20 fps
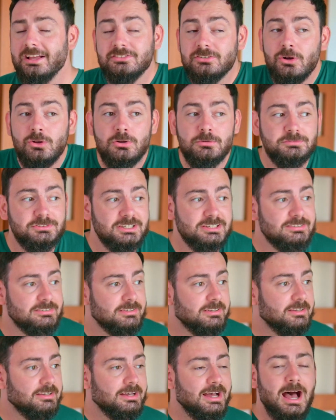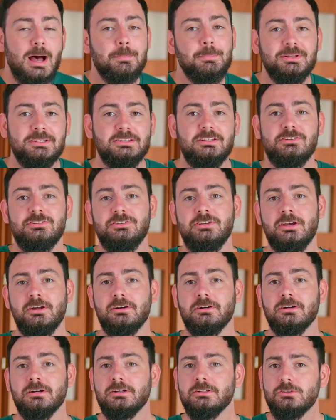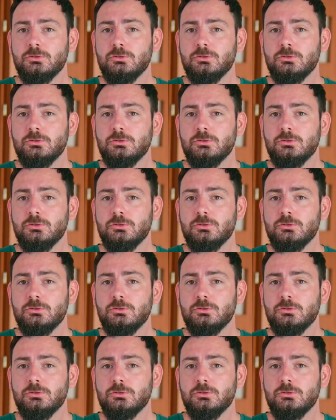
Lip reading: As all of this happened this year,